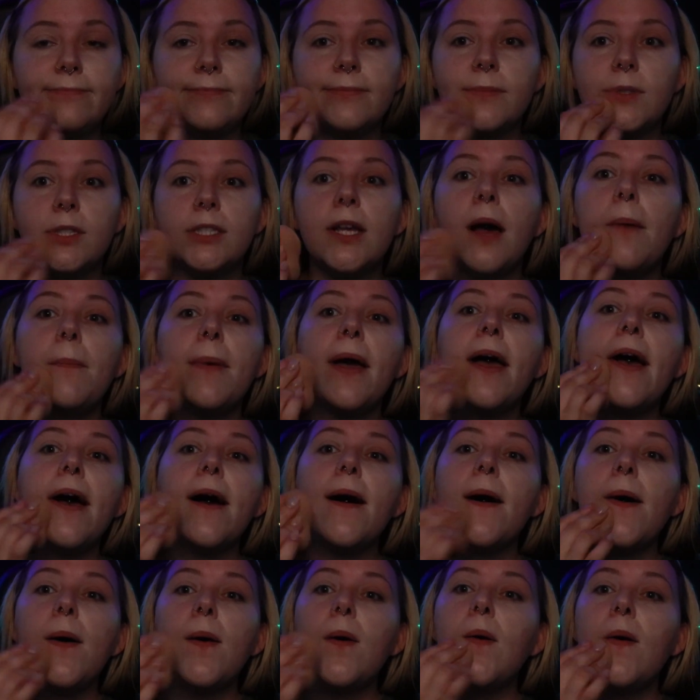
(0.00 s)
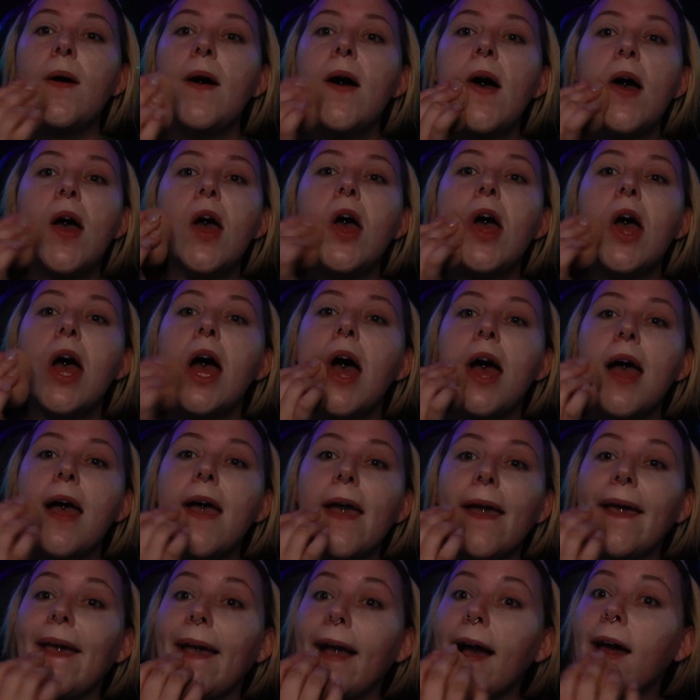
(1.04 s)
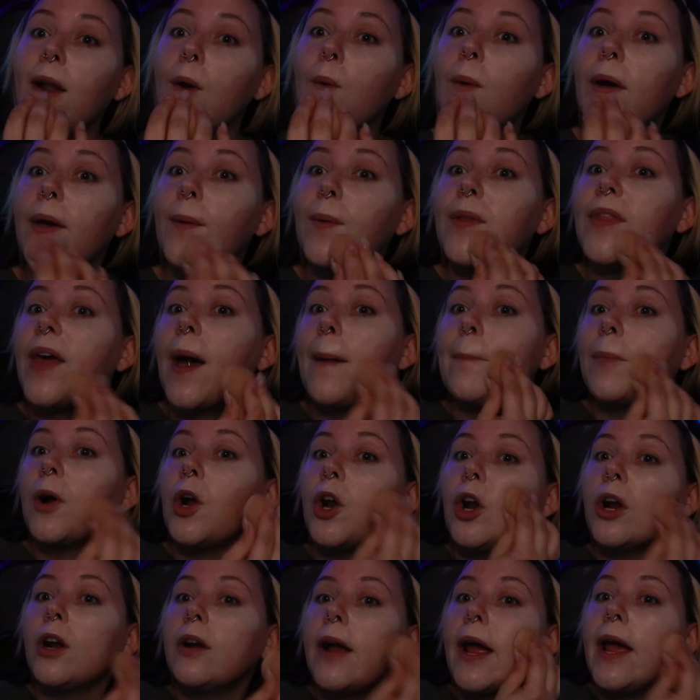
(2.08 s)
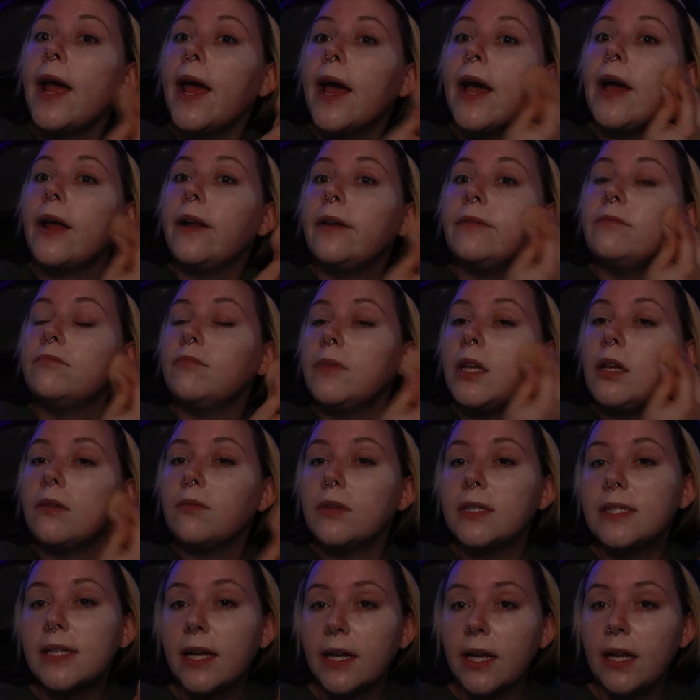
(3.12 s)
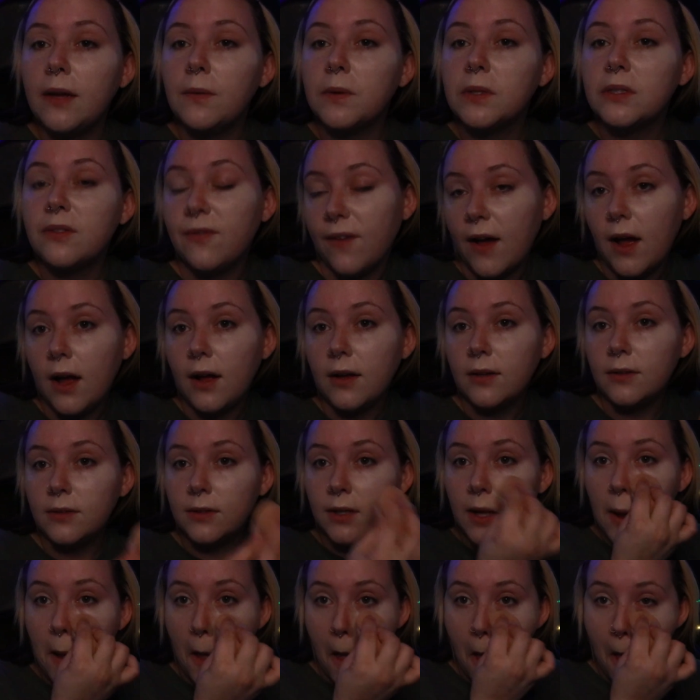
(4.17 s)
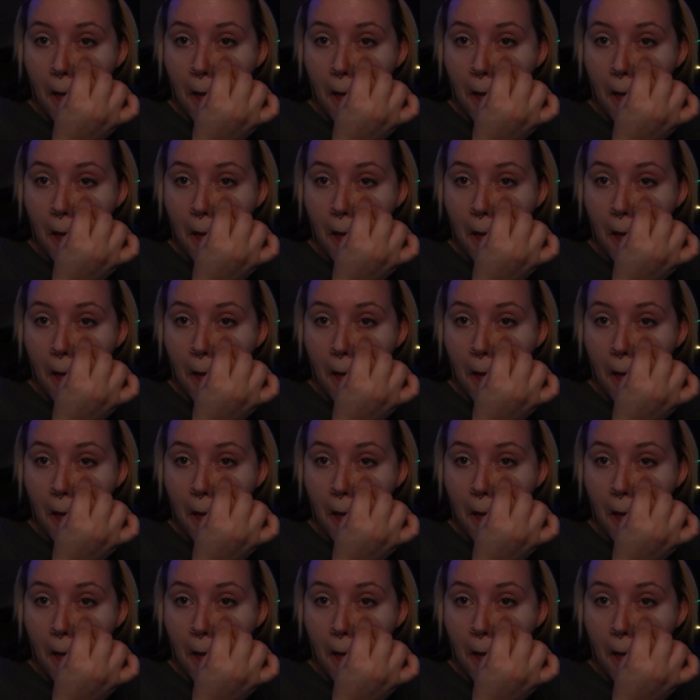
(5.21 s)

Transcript: Somehow he got away with that murder, and it was like he was fine.